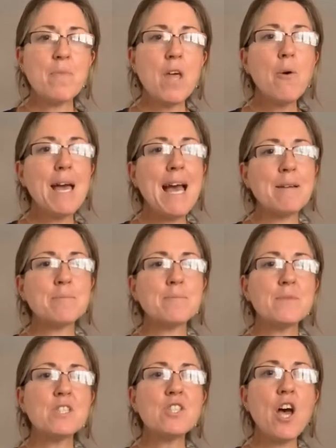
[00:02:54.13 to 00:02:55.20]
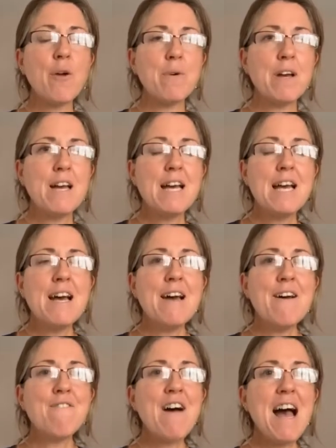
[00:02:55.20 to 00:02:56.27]
Okay, so
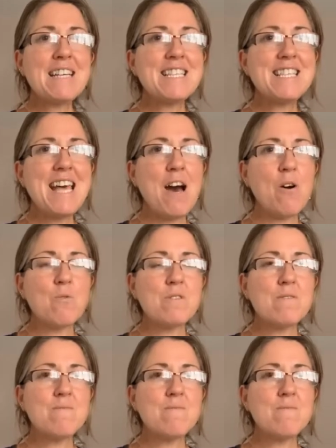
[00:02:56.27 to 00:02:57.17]
fat cells.